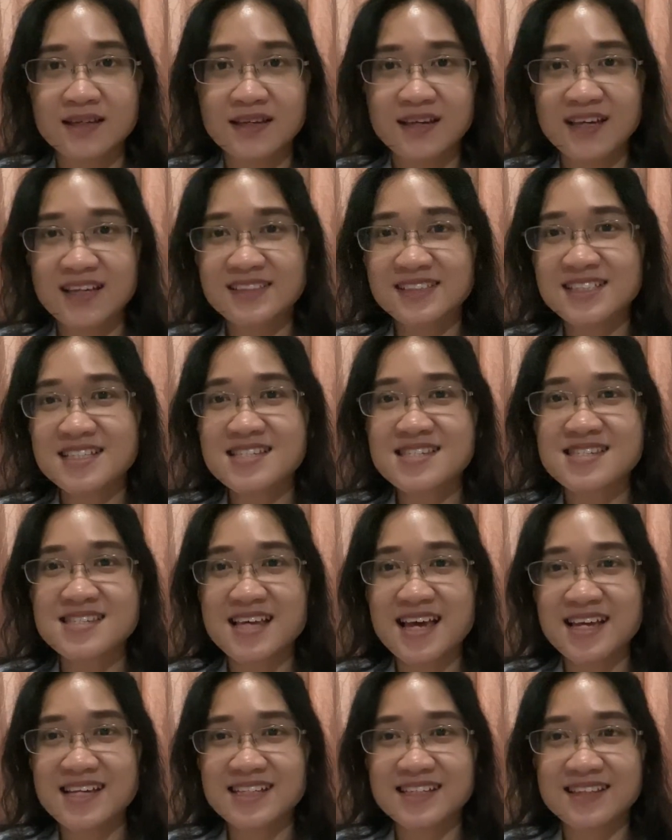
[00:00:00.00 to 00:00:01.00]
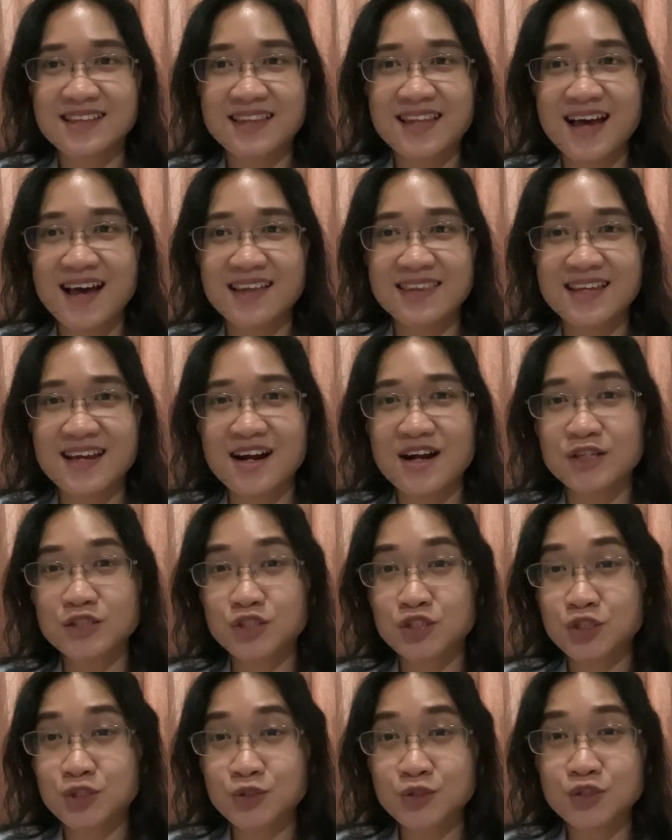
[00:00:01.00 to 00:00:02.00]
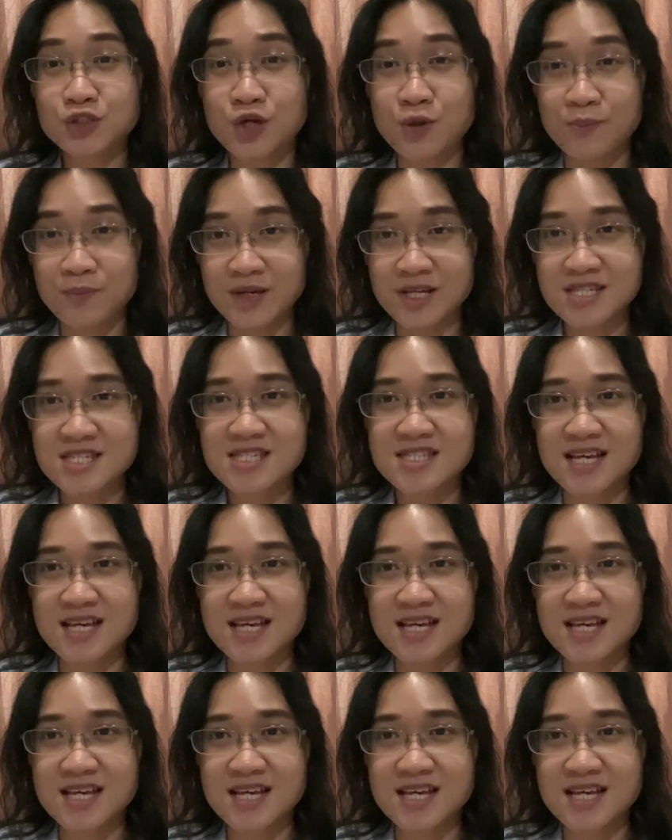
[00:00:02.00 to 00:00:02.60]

It is said that there are two topics